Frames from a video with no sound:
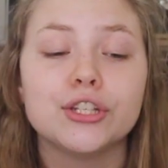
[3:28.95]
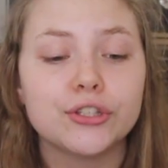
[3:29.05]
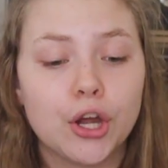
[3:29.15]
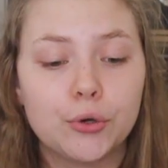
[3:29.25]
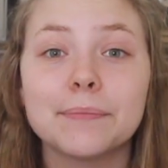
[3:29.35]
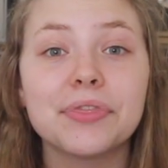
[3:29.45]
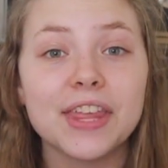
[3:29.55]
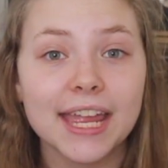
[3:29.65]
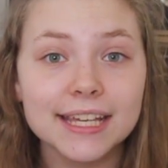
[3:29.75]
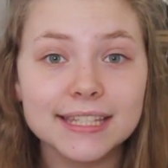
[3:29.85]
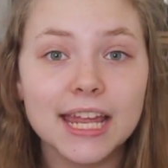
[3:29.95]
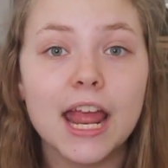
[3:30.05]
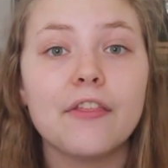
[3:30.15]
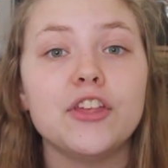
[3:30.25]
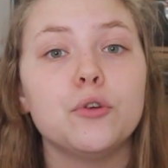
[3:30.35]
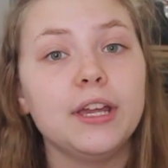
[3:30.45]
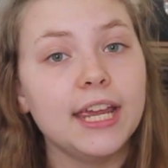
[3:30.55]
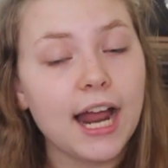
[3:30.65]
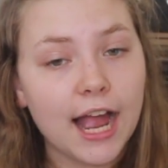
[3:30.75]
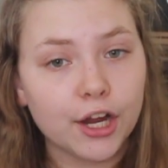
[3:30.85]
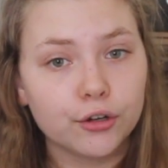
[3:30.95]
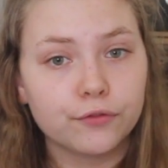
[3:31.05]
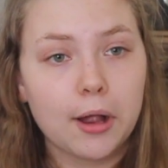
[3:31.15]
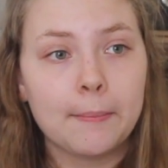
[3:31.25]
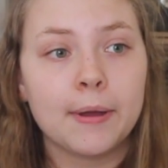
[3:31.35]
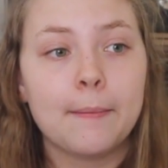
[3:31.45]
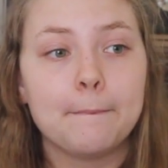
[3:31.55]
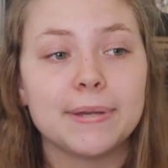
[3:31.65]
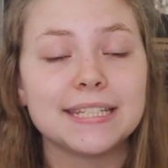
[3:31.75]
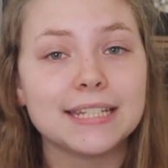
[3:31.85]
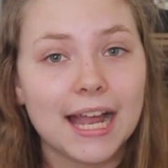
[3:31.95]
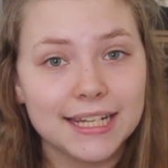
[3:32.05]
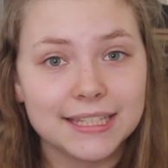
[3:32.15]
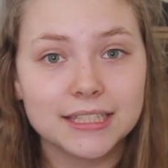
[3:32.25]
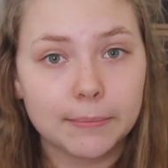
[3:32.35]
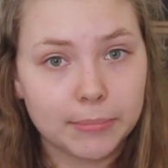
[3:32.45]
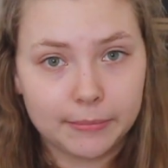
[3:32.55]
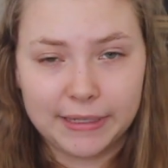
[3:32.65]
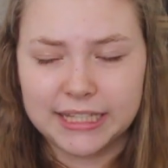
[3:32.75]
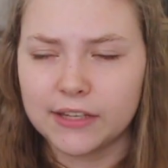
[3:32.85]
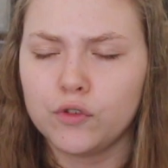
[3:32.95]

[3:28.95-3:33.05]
So some things that you can get iron from besides supplements,